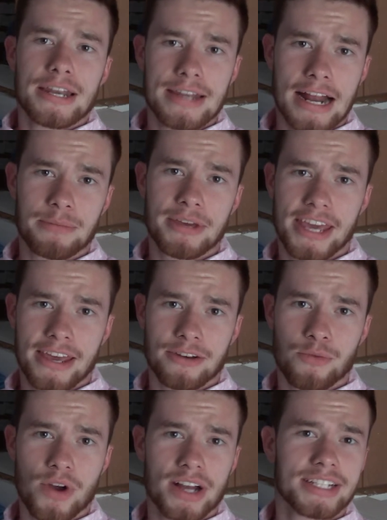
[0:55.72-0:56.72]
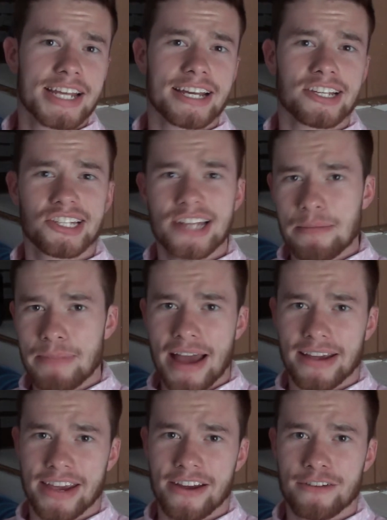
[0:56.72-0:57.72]
Now to begin, we're gonna take a step
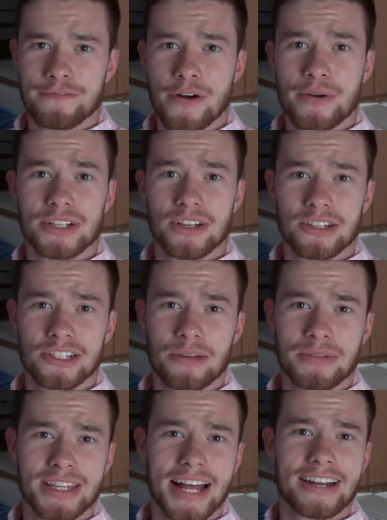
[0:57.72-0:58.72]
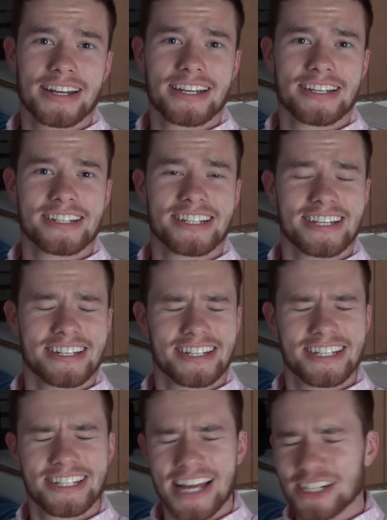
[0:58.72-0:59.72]
back here and focus on something that is
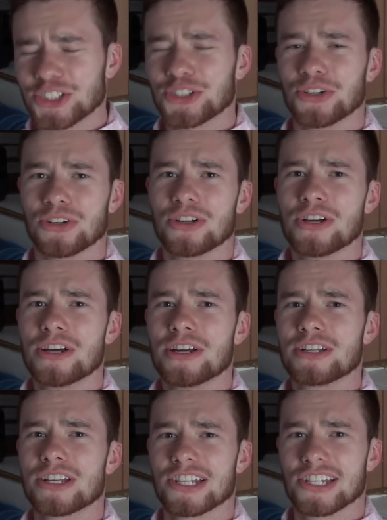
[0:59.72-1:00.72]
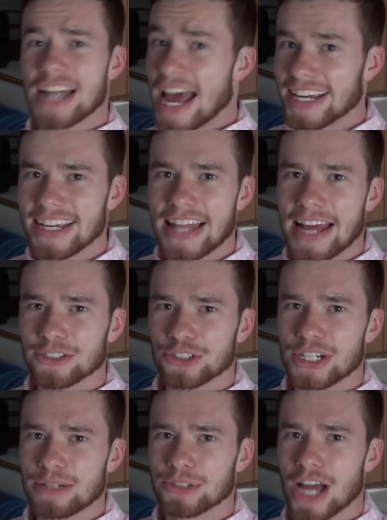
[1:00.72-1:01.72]
essential to snagging that
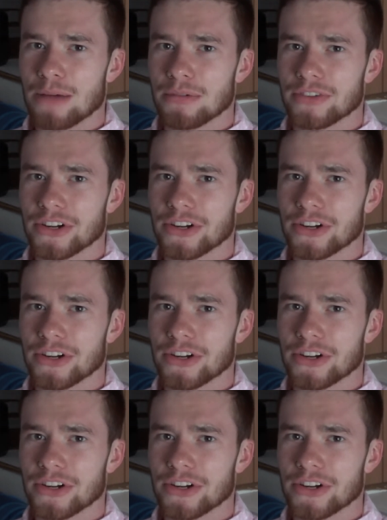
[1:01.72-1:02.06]
dream job of